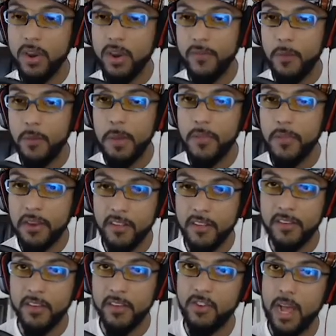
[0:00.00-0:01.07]
people that does a
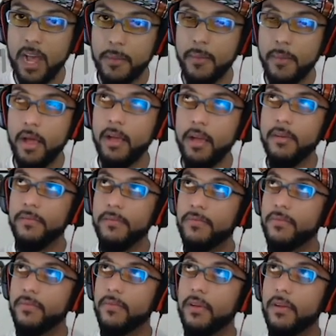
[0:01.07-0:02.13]
good job of
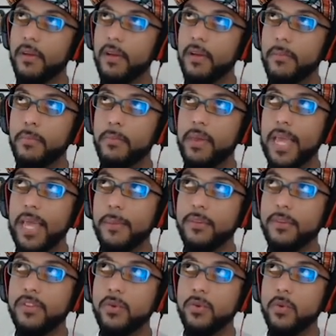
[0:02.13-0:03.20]
being able
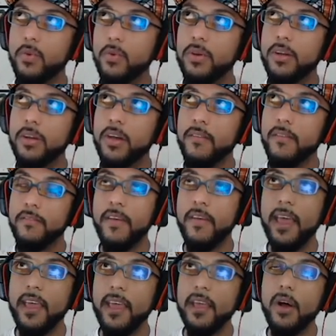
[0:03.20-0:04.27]
to
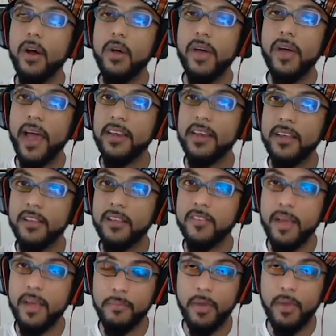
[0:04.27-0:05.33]
convey all the ideas
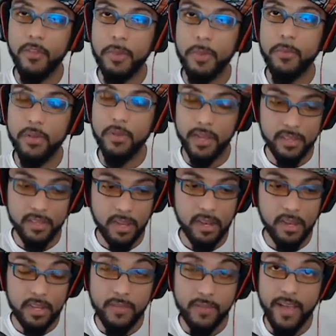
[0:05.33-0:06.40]
that other people like tend to
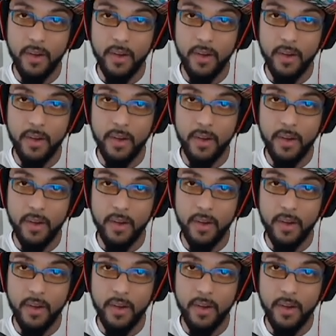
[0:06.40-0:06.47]
leave out.